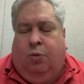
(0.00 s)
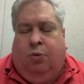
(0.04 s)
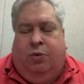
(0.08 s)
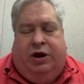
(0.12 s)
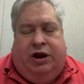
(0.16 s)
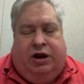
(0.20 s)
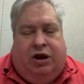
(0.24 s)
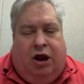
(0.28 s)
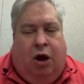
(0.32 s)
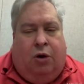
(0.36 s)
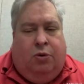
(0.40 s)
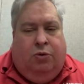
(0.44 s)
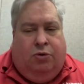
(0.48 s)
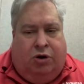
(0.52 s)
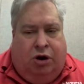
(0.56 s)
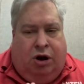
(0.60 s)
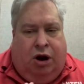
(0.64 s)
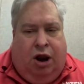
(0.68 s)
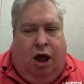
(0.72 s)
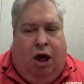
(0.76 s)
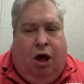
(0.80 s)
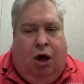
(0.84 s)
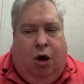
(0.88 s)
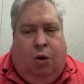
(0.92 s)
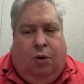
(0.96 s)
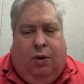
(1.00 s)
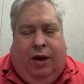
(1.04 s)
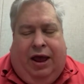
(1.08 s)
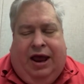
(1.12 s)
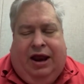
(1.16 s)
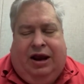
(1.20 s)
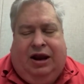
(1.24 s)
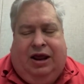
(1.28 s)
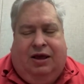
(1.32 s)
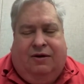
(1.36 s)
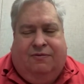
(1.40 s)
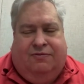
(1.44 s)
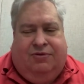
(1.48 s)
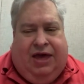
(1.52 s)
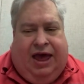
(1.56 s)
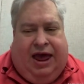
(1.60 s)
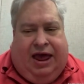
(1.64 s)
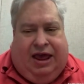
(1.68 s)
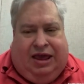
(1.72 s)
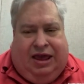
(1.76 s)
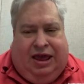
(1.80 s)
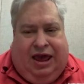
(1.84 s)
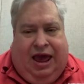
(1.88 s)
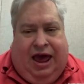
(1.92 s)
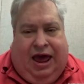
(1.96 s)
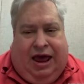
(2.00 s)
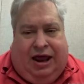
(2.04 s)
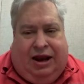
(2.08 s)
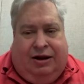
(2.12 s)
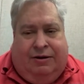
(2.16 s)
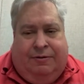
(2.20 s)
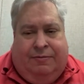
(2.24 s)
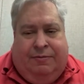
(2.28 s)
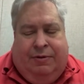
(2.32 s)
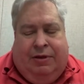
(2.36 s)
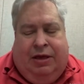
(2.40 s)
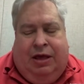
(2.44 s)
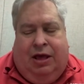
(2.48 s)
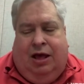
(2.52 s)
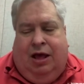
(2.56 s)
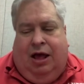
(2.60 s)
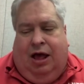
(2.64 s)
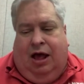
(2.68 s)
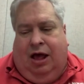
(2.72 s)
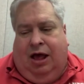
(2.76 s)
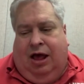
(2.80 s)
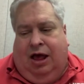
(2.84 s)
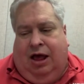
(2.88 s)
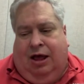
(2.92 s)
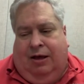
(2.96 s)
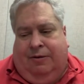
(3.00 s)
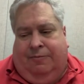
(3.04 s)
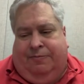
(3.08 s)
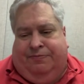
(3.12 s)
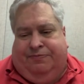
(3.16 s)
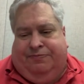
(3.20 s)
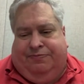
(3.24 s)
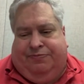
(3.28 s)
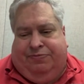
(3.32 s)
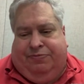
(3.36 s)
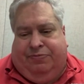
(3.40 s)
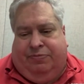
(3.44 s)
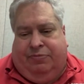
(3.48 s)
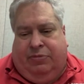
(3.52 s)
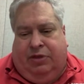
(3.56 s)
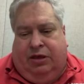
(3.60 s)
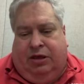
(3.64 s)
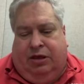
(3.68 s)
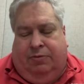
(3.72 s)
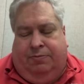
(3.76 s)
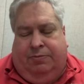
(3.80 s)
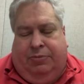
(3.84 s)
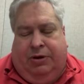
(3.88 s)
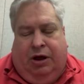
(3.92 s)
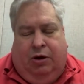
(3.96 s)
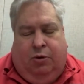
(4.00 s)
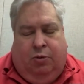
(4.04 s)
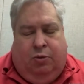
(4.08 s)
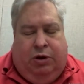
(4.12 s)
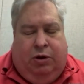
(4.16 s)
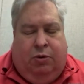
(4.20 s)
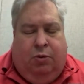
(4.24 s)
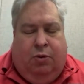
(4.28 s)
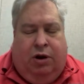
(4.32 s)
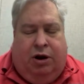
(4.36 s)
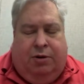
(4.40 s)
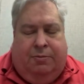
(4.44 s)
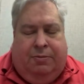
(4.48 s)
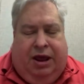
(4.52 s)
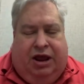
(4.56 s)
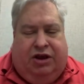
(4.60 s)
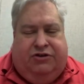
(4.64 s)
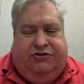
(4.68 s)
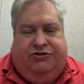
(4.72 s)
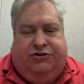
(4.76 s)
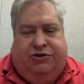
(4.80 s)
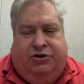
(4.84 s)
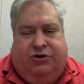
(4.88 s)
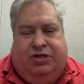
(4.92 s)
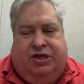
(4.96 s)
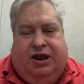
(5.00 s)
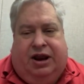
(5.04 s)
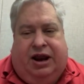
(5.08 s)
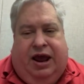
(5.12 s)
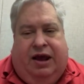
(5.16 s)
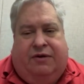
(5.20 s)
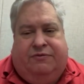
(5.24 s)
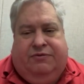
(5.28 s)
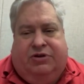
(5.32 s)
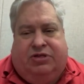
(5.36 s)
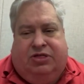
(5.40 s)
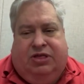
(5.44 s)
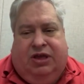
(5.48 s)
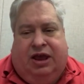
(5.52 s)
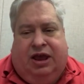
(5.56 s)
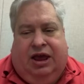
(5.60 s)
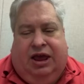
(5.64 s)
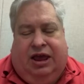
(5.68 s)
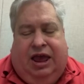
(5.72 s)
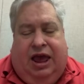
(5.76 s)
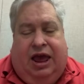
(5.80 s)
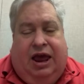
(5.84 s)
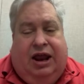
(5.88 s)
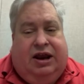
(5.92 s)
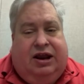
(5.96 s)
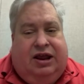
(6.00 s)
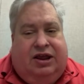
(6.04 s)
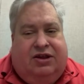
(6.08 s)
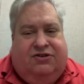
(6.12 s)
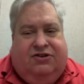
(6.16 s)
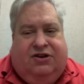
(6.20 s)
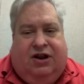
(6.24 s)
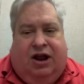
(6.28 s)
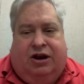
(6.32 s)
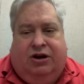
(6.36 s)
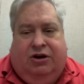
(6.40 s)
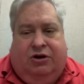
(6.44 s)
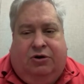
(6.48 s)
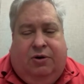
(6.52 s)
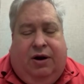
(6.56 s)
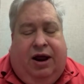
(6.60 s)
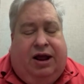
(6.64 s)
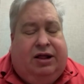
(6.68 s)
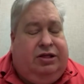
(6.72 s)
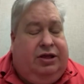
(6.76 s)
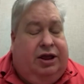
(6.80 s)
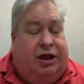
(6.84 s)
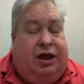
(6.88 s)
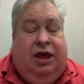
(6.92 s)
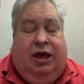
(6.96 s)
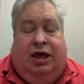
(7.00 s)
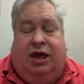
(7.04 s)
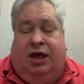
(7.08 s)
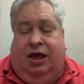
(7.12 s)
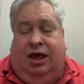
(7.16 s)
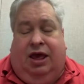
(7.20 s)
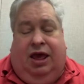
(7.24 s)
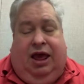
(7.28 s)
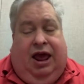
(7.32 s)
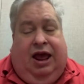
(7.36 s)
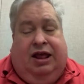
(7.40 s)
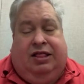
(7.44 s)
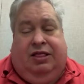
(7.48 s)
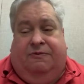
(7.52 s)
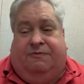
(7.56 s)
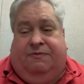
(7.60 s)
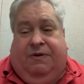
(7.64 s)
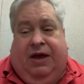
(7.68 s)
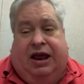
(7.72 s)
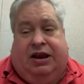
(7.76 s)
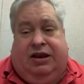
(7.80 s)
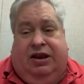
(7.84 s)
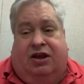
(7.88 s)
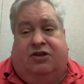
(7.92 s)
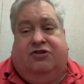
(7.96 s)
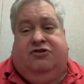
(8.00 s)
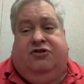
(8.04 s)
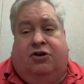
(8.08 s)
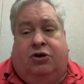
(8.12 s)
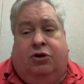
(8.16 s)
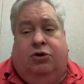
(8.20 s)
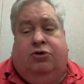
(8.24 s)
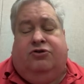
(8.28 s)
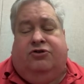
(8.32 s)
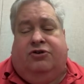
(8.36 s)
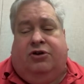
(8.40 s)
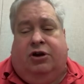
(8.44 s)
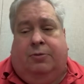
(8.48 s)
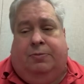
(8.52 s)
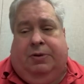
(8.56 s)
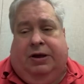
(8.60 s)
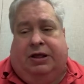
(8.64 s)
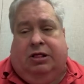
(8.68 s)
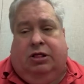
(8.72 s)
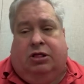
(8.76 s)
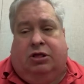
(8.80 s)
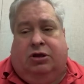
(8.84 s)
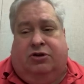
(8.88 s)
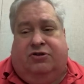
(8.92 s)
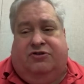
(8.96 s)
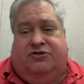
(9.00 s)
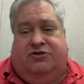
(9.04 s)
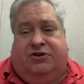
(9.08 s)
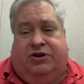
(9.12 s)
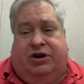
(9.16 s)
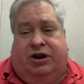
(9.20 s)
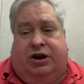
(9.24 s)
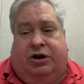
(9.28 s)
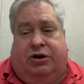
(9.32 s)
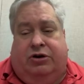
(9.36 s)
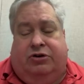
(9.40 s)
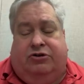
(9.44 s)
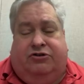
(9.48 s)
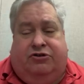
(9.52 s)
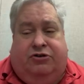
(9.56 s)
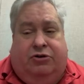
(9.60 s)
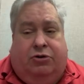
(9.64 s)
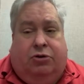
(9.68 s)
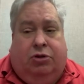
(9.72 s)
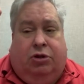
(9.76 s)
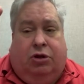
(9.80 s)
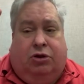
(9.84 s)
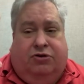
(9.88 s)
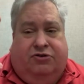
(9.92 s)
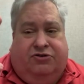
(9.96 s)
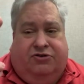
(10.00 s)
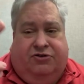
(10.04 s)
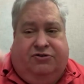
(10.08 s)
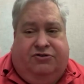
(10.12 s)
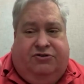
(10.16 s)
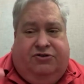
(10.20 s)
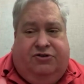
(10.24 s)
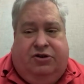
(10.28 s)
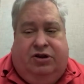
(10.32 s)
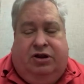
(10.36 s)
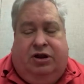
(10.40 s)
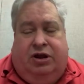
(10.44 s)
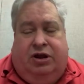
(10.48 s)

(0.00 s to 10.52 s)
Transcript: We don't know any of that yet. Um, but we want to make sure that everything, again, is done correctly. And the fact is, who's going to be the loser here? Two losers.